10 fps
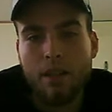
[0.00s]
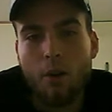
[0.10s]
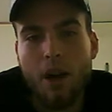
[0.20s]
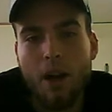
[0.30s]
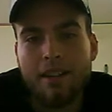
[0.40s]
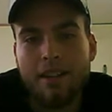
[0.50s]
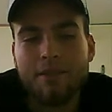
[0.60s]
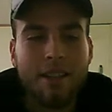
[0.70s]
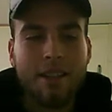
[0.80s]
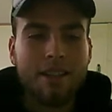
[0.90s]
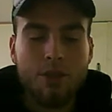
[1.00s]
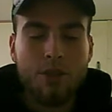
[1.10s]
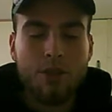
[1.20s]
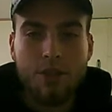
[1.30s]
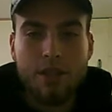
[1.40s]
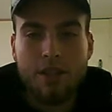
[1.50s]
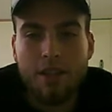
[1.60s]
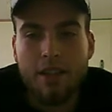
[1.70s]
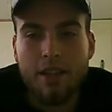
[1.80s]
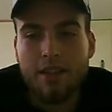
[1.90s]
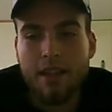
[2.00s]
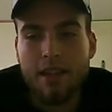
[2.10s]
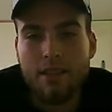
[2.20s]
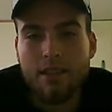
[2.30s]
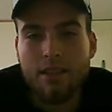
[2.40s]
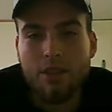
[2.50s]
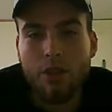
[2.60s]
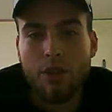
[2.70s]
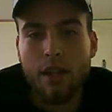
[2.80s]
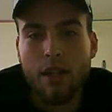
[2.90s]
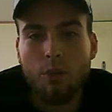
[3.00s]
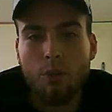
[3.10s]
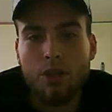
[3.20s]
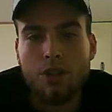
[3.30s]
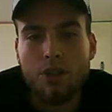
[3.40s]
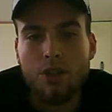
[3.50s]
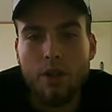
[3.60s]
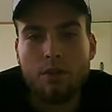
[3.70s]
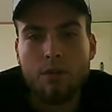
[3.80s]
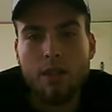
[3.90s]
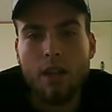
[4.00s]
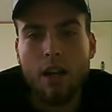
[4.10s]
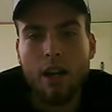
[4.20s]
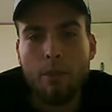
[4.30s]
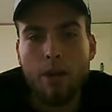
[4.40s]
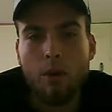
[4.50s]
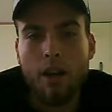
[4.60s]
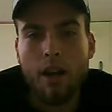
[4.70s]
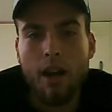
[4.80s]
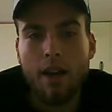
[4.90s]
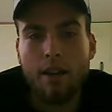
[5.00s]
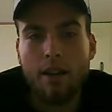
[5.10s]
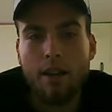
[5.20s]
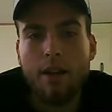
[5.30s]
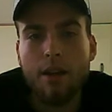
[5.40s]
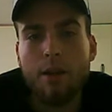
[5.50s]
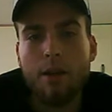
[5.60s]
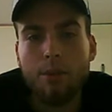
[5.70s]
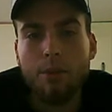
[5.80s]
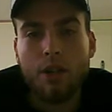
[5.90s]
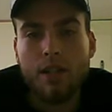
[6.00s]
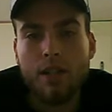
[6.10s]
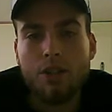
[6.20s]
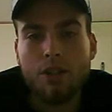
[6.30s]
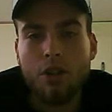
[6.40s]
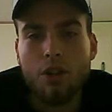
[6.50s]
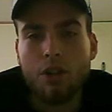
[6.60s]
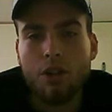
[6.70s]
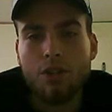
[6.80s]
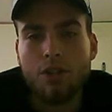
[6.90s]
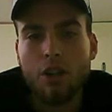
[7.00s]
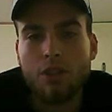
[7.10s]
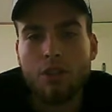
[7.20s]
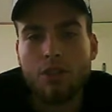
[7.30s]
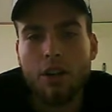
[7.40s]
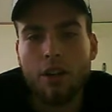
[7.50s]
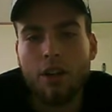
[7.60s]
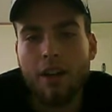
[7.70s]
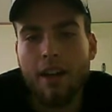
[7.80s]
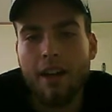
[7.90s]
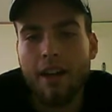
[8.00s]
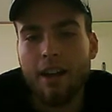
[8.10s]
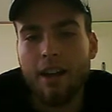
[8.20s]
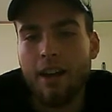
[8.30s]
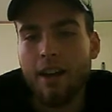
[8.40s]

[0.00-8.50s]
Why, like you see the United States is only getting in a worse situation with the economy and whatnot, and people continue to struggle and struggle and struggle, and